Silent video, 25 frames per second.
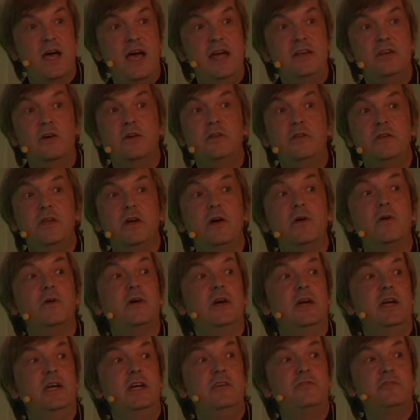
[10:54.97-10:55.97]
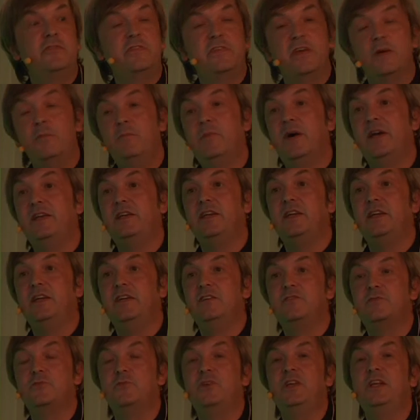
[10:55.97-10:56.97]
I don't know if somebody
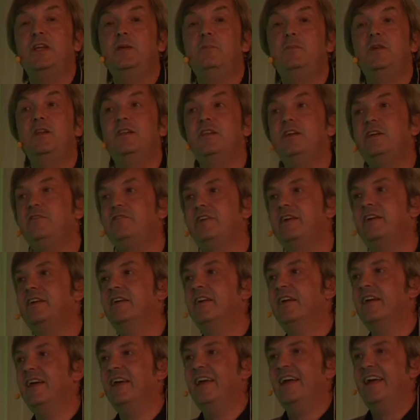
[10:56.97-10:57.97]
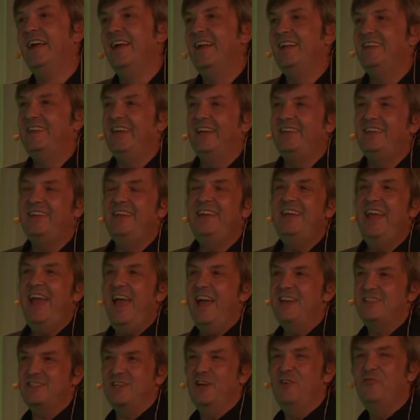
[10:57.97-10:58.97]
is really believing that he
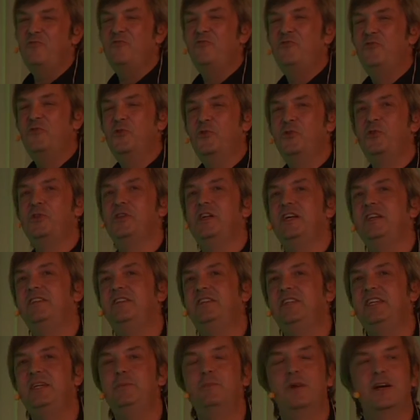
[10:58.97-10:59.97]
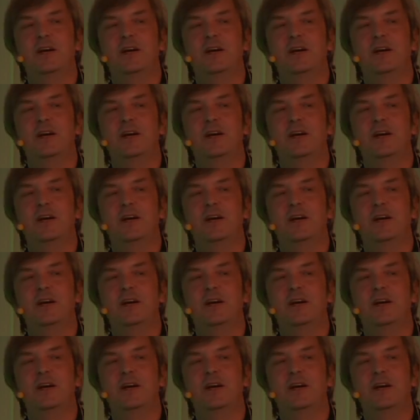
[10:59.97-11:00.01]
has a full and deep